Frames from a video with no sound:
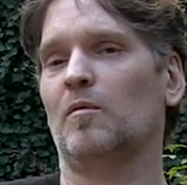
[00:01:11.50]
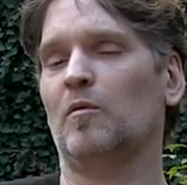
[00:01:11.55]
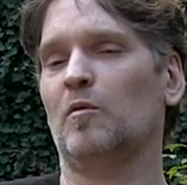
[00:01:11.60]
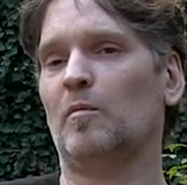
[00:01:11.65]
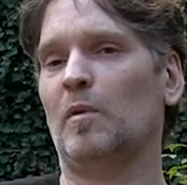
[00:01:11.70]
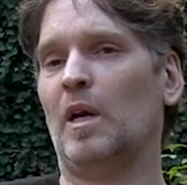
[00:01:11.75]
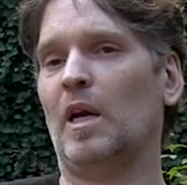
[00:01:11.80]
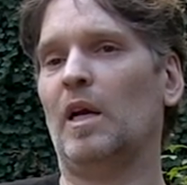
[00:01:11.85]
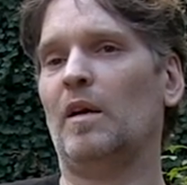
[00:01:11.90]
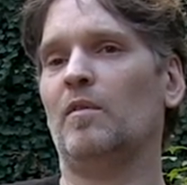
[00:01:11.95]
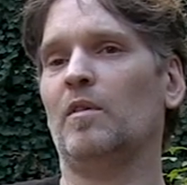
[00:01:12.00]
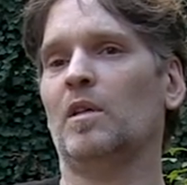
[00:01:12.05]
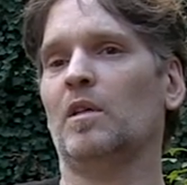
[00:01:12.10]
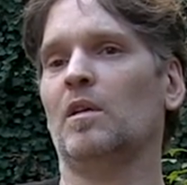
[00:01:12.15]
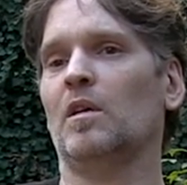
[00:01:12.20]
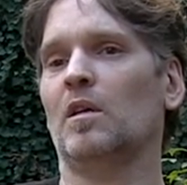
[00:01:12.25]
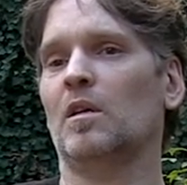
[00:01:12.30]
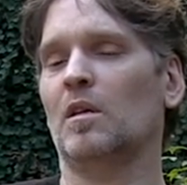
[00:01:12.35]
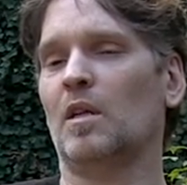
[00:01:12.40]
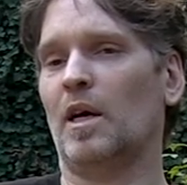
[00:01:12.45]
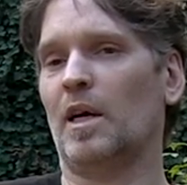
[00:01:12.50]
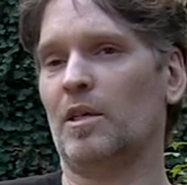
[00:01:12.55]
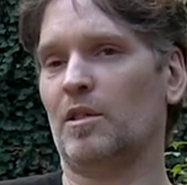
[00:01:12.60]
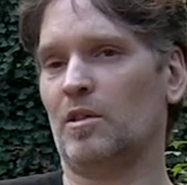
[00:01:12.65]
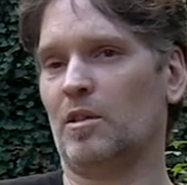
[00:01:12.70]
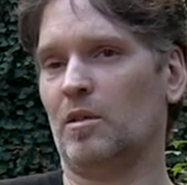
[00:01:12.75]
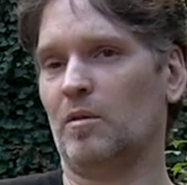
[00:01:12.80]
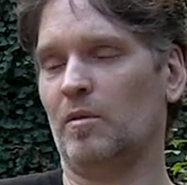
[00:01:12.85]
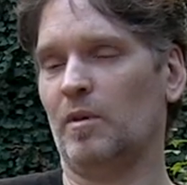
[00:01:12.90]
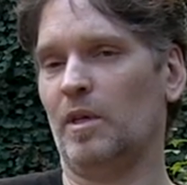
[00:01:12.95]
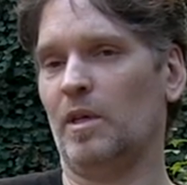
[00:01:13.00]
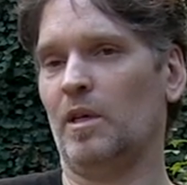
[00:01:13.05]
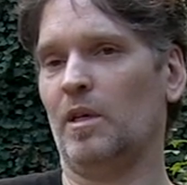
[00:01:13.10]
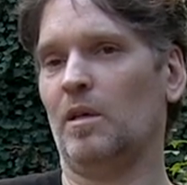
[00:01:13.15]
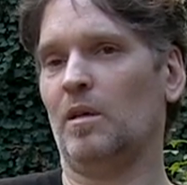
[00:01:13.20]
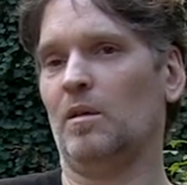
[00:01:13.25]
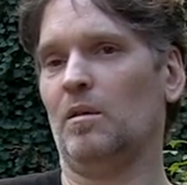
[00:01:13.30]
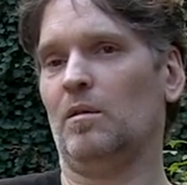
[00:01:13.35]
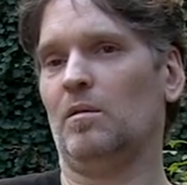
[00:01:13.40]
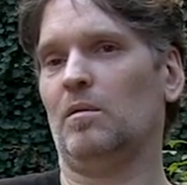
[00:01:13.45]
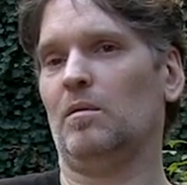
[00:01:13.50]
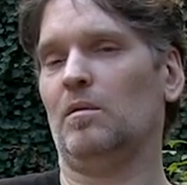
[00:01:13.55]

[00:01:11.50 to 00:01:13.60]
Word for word: from having a glass career